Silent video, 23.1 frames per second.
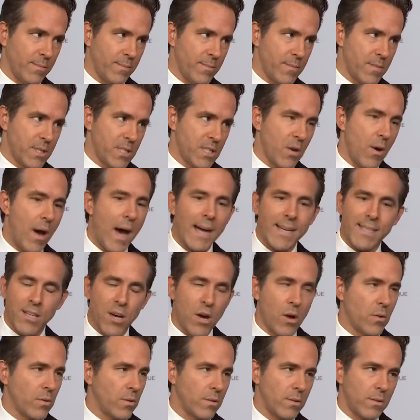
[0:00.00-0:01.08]
Okay. So I
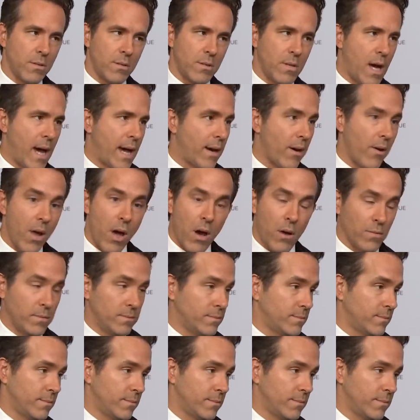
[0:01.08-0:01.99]
don't. I don't know.